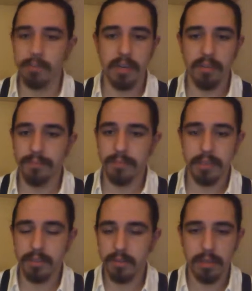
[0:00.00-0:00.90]
beer.
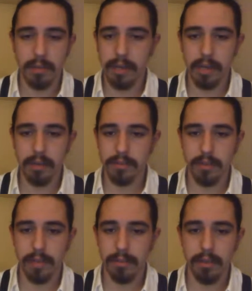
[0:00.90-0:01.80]
That's the only way I can
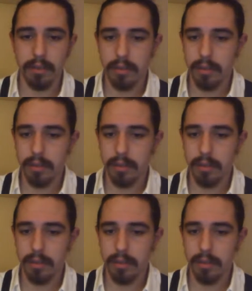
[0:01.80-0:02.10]
describe it.